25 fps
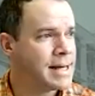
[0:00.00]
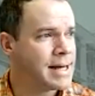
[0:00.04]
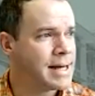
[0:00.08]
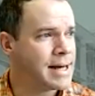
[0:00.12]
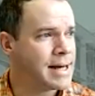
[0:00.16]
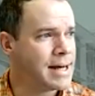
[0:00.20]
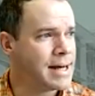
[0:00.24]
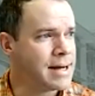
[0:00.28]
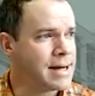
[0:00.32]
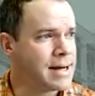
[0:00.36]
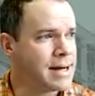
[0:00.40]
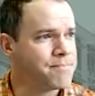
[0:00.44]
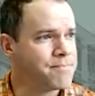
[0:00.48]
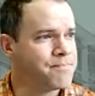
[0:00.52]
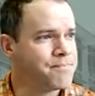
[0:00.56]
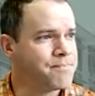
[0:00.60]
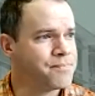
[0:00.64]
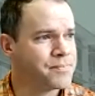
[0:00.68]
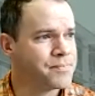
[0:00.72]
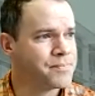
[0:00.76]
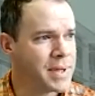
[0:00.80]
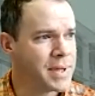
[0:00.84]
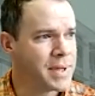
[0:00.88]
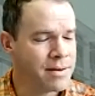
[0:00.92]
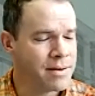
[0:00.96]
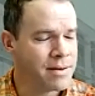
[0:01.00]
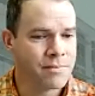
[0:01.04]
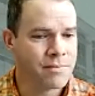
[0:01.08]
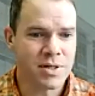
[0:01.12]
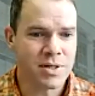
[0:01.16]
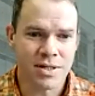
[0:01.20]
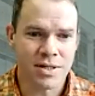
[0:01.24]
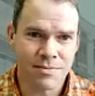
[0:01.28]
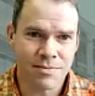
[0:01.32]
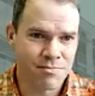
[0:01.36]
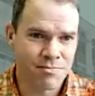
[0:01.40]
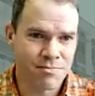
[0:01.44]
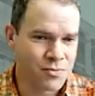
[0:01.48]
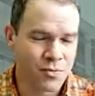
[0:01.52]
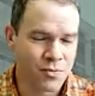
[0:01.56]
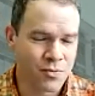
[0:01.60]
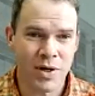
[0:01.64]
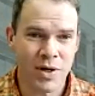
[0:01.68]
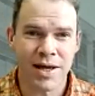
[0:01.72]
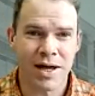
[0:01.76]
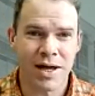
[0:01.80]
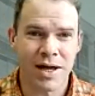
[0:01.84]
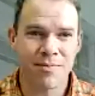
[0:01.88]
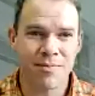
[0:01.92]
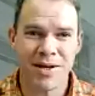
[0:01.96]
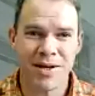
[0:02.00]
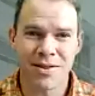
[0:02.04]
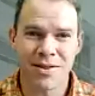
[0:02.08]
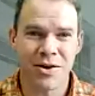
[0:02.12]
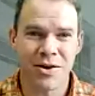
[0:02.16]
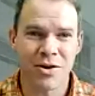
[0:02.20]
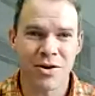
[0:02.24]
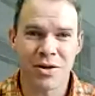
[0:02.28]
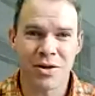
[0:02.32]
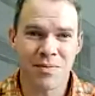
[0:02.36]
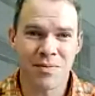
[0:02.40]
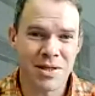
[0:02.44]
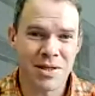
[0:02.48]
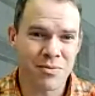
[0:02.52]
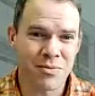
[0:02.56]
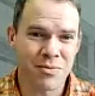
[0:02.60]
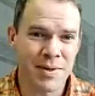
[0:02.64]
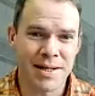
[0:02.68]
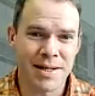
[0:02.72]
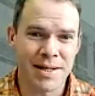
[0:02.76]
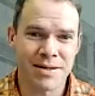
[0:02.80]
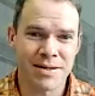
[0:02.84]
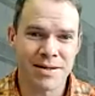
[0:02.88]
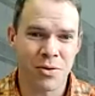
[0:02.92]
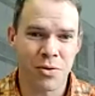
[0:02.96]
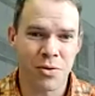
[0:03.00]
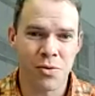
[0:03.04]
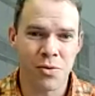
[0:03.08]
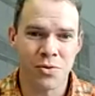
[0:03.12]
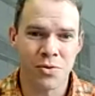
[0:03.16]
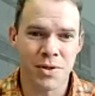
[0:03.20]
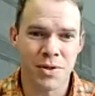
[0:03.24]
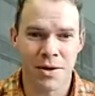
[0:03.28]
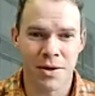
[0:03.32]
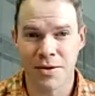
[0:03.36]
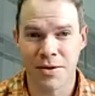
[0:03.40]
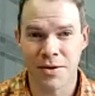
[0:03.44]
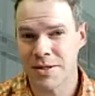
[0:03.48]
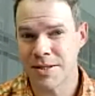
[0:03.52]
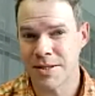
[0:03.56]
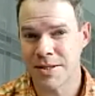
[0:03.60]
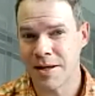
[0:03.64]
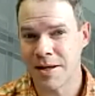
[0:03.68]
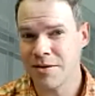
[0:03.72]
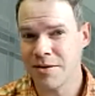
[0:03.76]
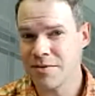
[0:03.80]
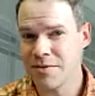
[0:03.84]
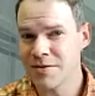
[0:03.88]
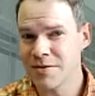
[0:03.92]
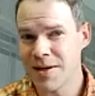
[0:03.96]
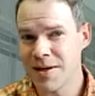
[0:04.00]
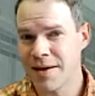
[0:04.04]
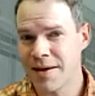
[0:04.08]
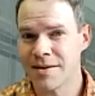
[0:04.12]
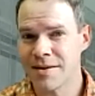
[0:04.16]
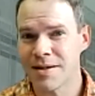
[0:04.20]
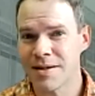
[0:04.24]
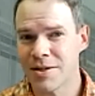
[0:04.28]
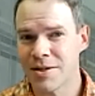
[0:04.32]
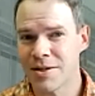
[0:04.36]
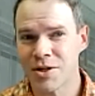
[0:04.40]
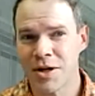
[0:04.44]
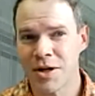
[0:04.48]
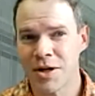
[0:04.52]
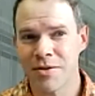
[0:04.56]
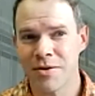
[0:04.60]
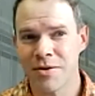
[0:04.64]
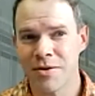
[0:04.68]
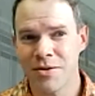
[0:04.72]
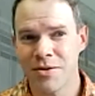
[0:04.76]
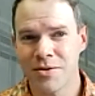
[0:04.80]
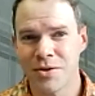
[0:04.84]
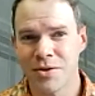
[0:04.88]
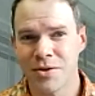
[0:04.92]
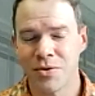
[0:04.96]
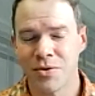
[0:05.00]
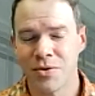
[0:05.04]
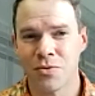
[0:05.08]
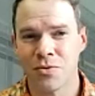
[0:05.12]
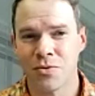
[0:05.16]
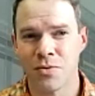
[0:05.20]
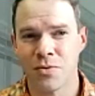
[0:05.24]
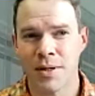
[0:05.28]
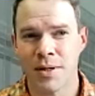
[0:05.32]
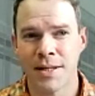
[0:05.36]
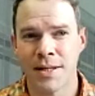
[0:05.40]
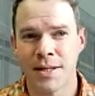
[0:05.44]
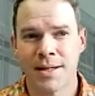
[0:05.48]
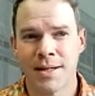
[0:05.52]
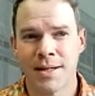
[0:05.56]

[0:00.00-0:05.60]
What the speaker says: But we kind of made the argument that we need to hold ourselves and each other to